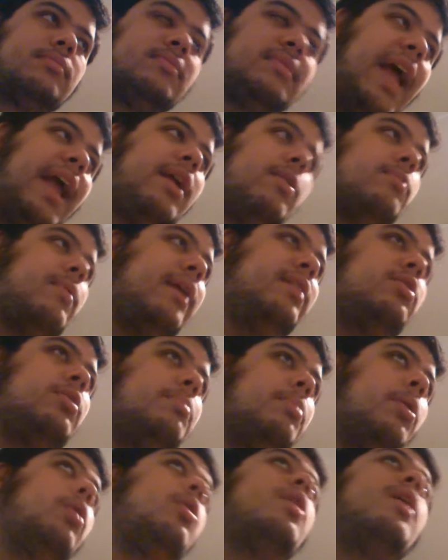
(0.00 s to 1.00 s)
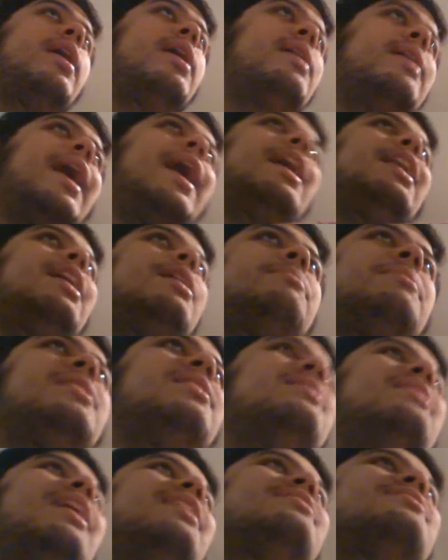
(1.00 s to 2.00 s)
They ran the ball. And I mean,
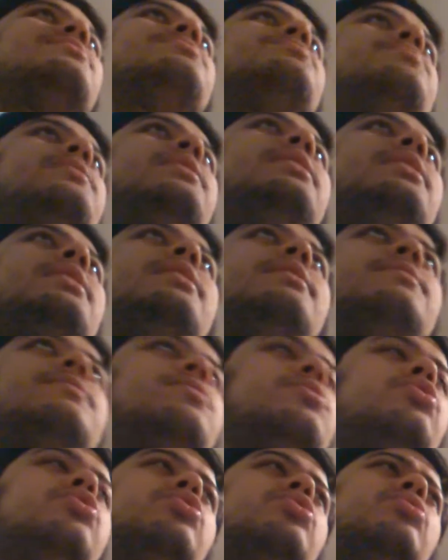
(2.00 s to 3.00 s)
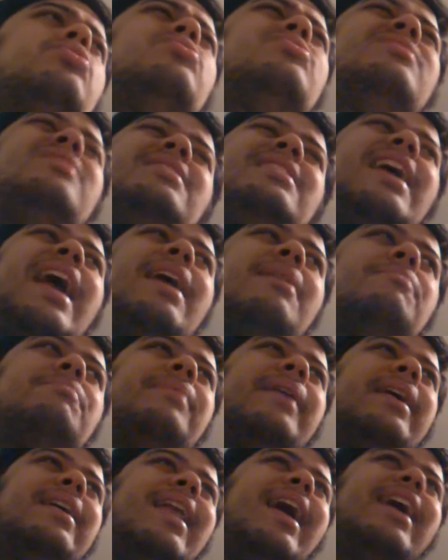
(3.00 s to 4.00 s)
that's really good
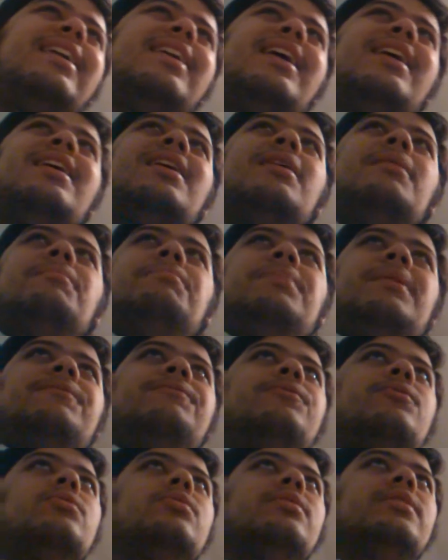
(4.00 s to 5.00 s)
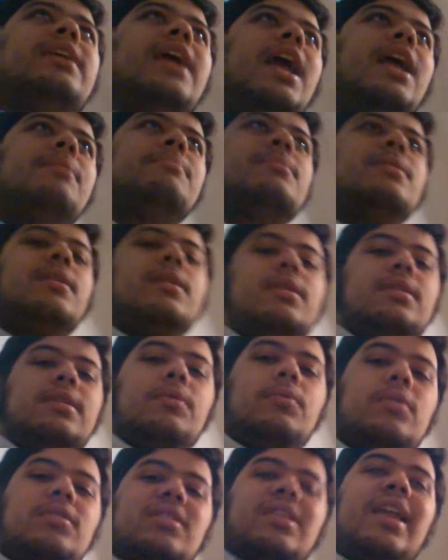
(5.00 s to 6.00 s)
gameplay. Like, before the game,
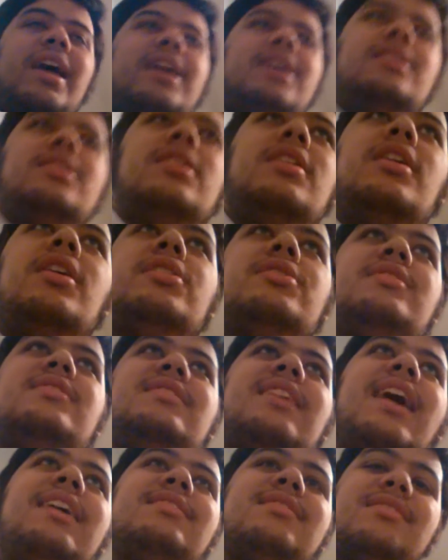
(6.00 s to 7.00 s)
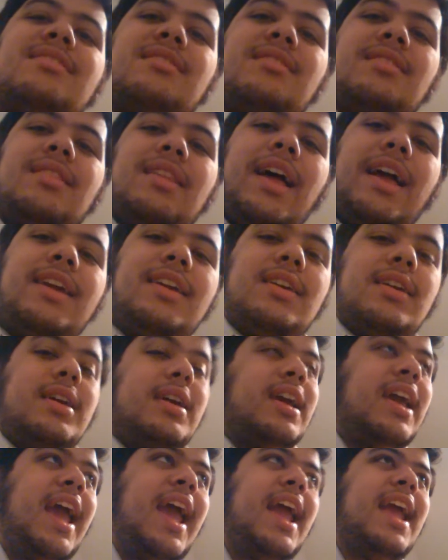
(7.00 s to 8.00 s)
there were like uh, stats like,
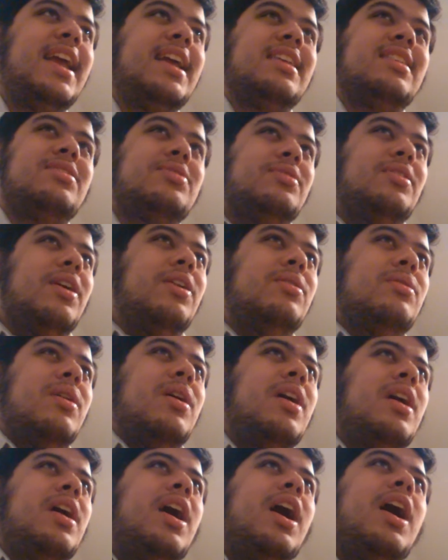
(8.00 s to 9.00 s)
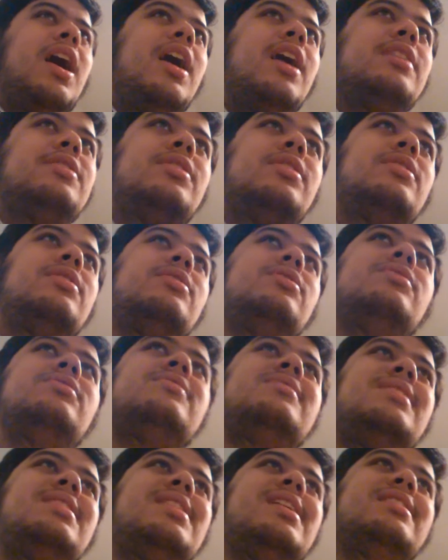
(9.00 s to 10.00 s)
hey, you know, uh, the
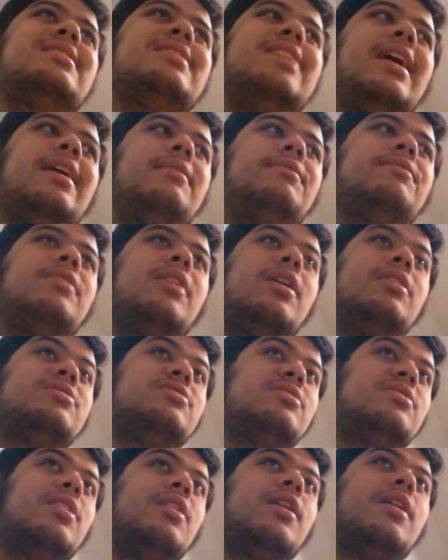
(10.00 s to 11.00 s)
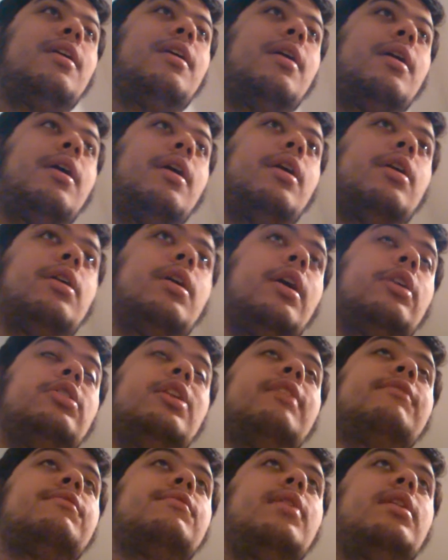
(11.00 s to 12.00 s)
New Zealand, they've lost uh,
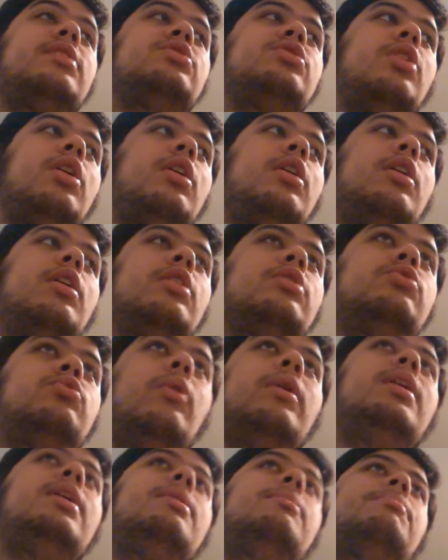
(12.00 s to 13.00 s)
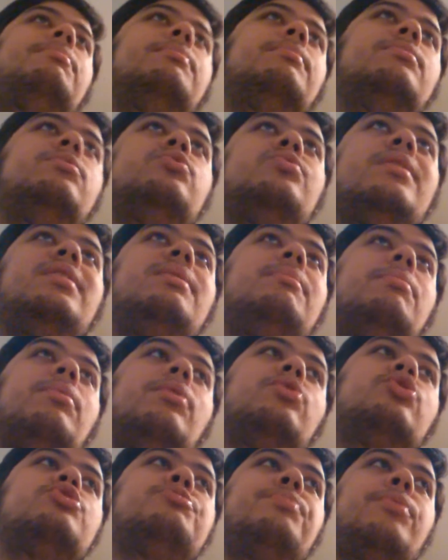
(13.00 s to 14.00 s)
average uh, 20, 20
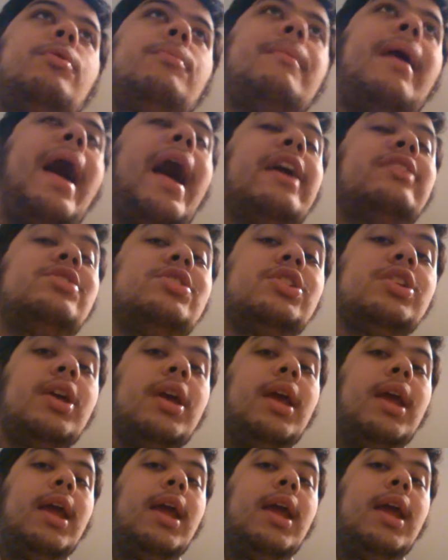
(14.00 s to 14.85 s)
balls per match.